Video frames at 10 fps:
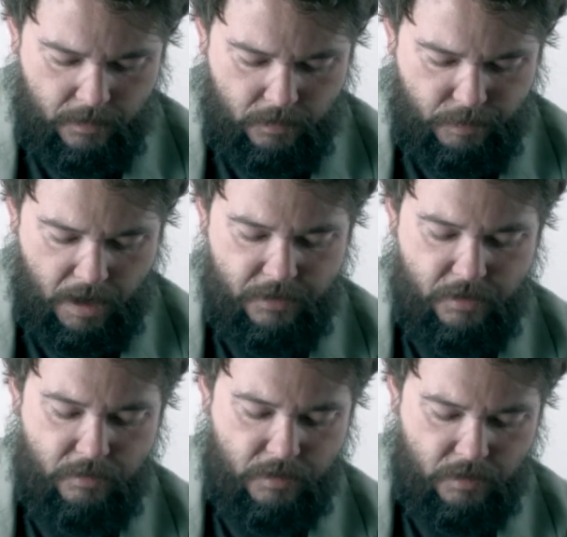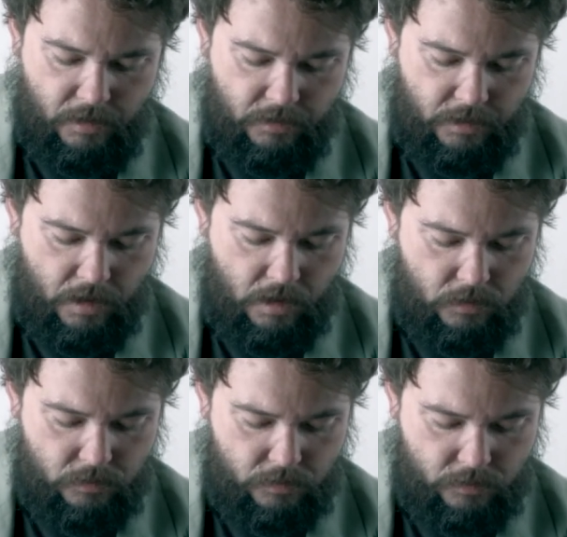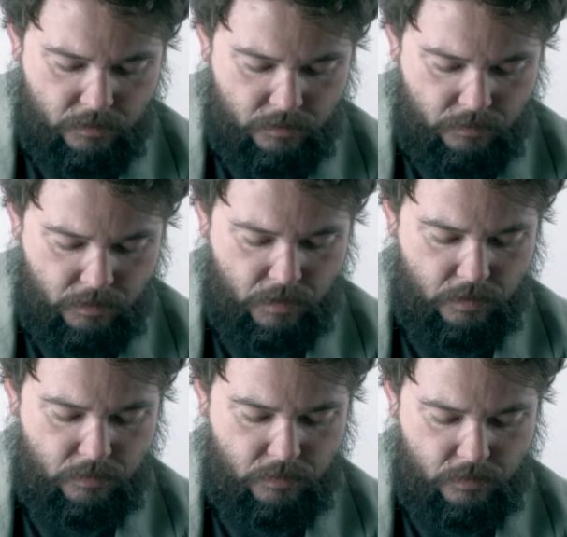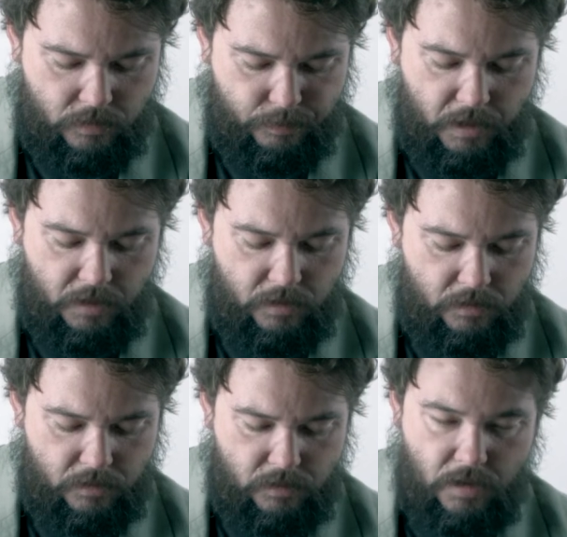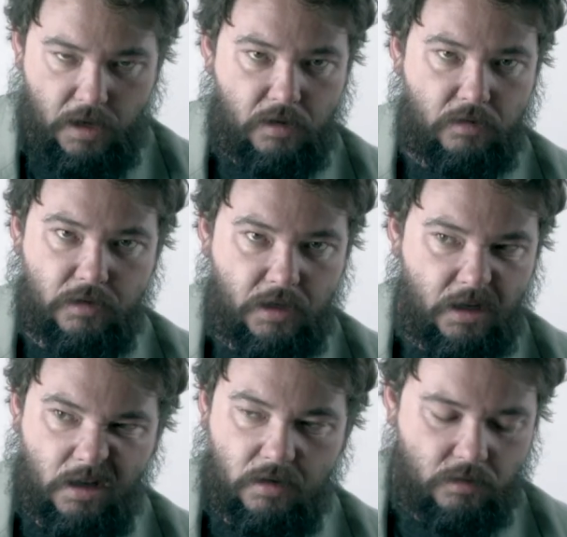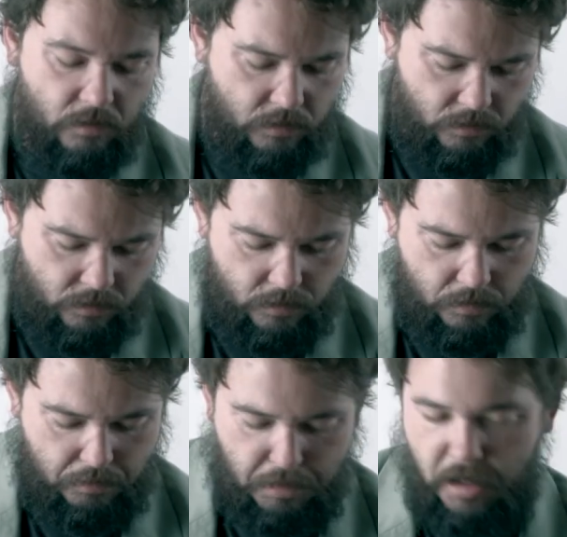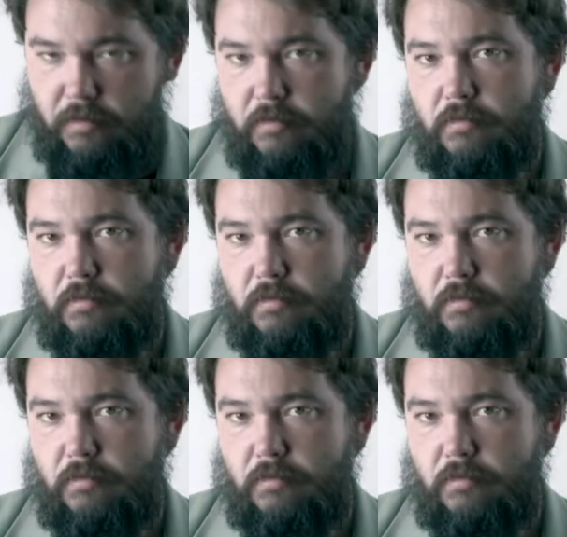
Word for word: panther with an ugly nose with a spiky tail on the end. But